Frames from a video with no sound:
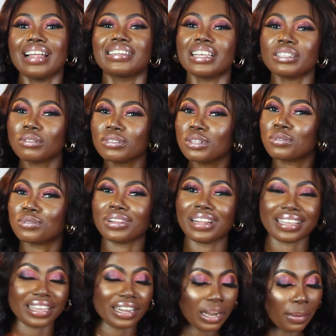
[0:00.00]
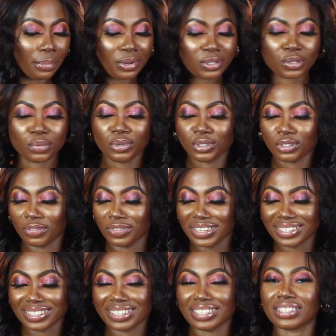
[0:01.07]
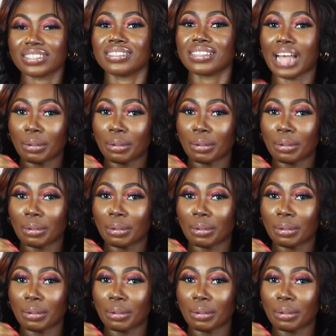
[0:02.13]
There's no need to like elaborate too much of these things.